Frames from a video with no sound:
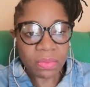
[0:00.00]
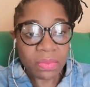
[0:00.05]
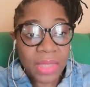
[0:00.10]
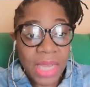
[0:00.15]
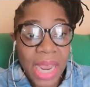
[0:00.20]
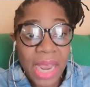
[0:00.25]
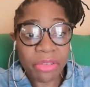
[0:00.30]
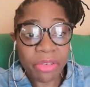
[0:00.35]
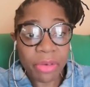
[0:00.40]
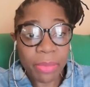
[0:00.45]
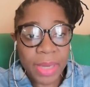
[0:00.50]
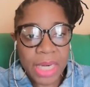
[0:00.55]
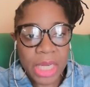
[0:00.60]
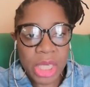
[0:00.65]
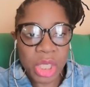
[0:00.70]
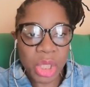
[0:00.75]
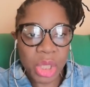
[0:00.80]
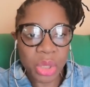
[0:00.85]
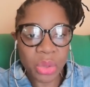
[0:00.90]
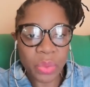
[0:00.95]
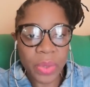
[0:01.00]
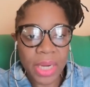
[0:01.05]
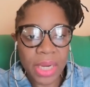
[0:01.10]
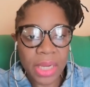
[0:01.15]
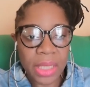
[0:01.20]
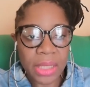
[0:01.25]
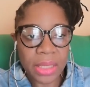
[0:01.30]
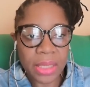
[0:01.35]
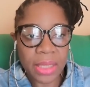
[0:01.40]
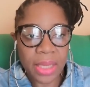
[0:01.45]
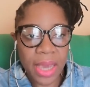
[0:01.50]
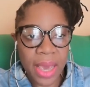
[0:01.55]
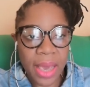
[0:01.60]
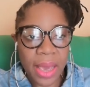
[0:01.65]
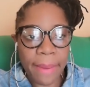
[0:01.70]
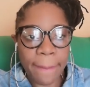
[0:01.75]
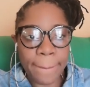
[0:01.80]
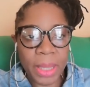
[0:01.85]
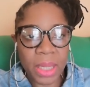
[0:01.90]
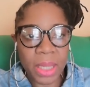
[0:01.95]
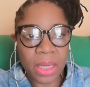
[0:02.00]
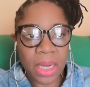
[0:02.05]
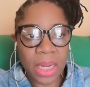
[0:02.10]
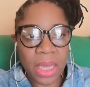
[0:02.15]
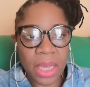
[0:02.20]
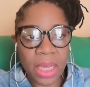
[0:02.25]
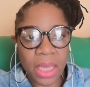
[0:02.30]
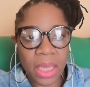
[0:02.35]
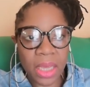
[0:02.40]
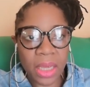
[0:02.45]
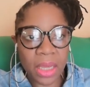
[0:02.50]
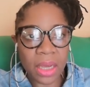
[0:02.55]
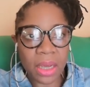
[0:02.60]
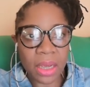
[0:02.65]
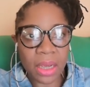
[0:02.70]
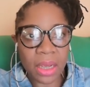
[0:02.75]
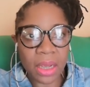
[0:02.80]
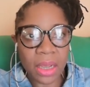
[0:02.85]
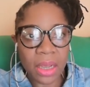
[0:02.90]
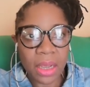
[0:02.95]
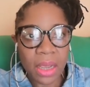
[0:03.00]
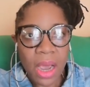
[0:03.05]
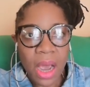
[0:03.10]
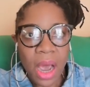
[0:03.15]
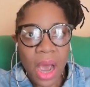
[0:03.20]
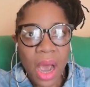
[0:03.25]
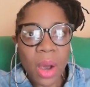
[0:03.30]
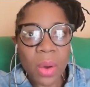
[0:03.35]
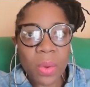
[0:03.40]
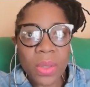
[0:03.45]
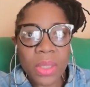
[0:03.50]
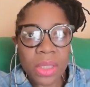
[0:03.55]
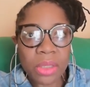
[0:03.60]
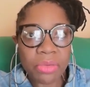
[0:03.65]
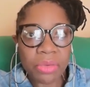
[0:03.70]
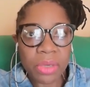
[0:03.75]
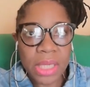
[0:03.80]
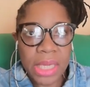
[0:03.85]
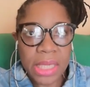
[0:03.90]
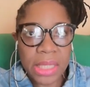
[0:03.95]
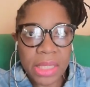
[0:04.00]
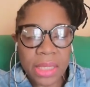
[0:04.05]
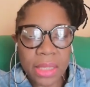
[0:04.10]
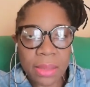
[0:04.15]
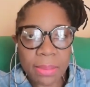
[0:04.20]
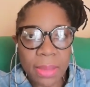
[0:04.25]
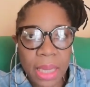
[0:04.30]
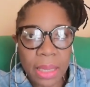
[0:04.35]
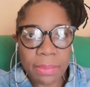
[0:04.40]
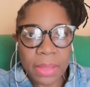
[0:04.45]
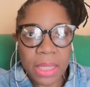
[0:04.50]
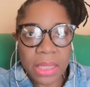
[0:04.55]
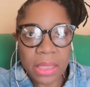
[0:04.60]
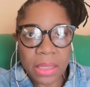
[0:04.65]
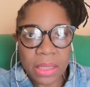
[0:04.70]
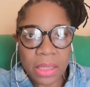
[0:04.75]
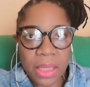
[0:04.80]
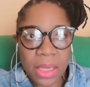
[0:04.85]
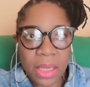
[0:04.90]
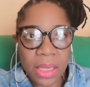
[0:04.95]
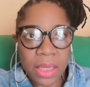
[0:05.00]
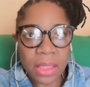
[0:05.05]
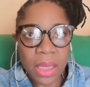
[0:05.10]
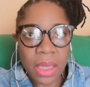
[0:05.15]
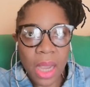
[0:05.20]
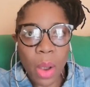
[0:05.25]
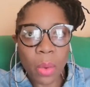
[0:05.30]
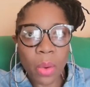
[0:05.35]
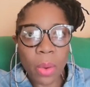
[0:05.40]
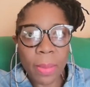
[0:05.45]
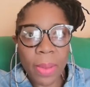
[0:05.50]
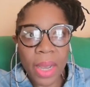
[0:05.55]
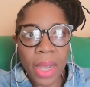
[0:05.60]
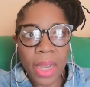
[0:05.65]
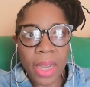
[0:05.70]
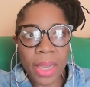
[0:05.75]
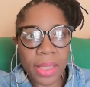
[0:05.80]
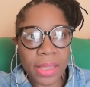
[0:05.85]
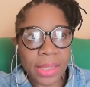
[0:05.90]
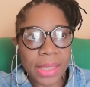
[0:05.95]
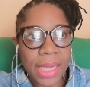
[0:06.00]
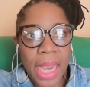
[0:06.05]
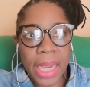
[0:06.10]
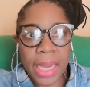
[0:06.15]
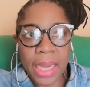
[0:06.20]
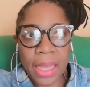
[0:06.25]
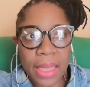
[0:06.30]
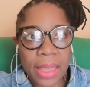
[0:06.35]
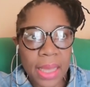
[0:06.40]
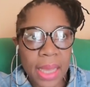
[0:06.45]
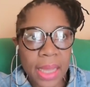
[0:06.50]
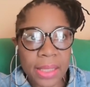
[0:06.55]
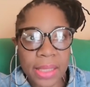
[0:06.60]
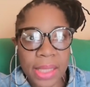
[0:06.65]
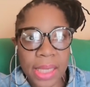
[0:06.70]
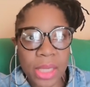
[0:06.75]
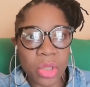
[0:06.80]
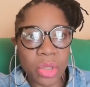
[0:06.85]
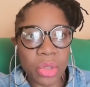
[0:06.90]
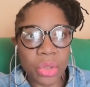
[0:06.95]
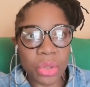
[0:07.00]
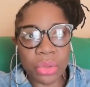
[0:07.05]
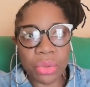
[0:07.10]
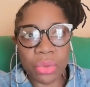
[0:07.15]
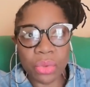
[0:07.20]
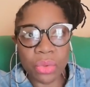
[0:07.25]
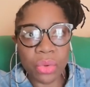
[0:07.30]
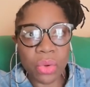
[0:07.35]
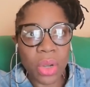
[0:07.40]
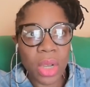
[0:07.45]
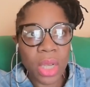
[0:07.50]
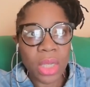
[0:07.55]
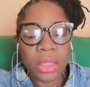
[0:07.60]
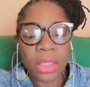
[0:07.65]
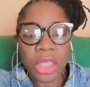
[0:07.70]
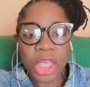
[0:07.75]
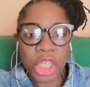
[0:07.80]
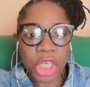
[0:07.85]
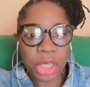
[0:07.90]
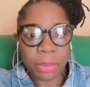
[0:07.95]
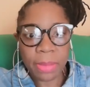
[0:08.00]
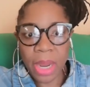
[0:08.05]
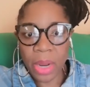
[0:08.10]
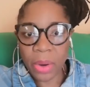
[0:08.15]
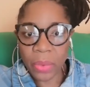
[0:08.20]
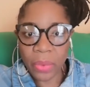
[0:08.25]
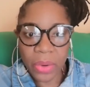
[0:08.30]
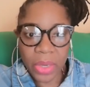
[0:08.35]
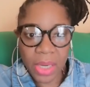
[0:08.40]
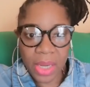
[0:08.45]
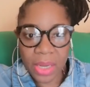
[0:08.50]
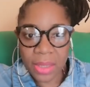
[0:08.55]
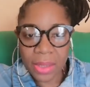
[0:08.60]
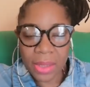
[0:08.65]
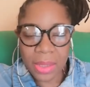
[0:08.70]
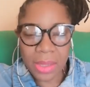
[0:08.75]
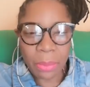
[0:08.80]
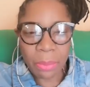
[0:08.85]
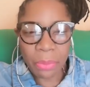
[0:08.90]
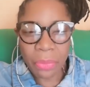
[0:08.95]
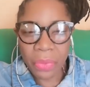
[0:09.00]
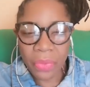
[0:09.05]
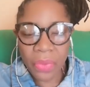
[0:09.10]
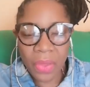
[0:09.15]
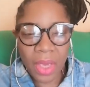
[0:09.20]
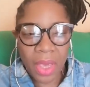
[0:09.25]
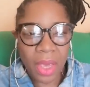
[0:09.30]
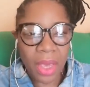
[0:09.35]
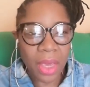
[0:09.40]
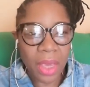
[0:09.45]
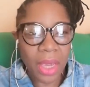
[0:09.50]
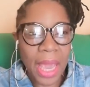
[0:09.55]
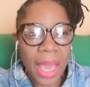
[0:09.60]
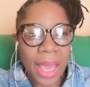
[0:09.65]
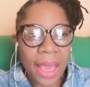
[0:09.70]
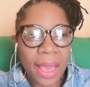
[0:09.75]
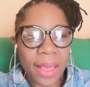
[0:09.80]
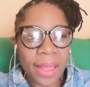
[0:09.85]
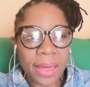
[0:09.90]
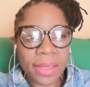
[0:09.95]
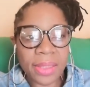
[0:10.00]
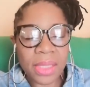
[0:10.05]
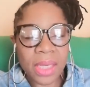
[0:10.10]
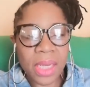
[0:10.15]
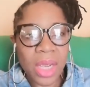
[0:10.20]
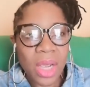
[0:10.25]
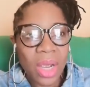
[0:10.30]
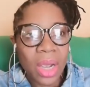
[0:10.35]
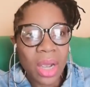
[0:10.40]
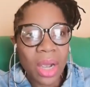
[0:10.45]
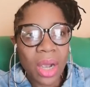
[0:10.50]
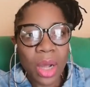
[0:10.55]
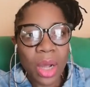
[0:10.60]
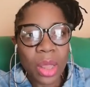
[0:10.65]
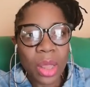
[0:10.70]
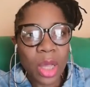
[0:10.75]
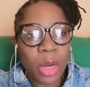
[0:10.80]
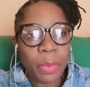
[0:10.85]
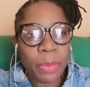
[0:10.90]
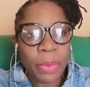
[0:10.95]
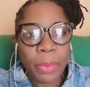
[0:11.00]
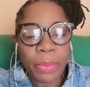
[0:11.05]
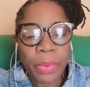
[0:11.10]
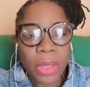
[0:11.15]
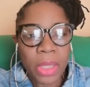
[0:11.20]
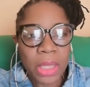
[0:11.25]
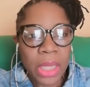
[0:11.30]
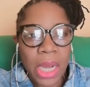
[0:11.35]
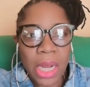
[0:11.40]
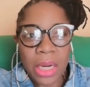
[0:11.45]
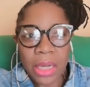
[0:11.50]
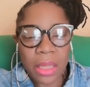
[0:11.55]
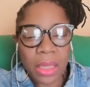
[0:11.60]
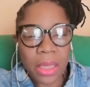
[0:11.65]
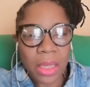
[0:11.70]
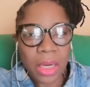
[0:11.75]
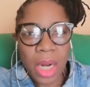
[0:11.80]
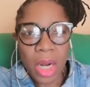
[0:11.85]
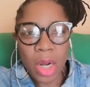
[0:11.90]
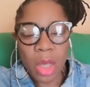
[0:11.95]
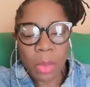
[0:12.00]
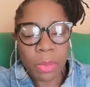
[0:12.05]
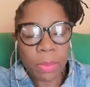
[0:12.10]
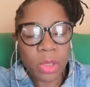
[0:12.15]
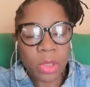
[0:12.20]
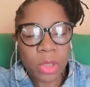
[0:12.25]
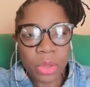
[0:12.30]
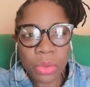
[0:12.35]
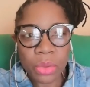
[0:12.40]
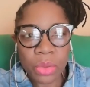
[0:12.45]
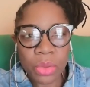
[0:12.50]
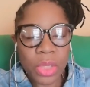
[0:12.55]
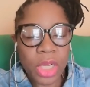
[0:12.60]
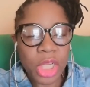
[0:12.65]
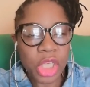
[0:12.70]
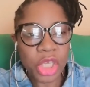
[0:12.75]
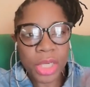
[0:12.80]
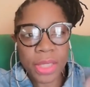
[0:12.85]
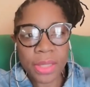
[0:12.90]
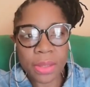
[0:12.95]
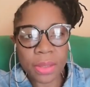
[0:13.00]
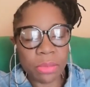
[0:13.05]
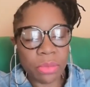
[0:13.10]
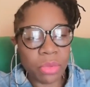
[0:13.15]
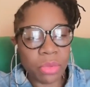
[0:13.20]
everybody is doing it, yeah, but like, how is it related to my business? How am I tying that into teaching my audience something? And a lot of people, the other thing that a lot of people do, so they just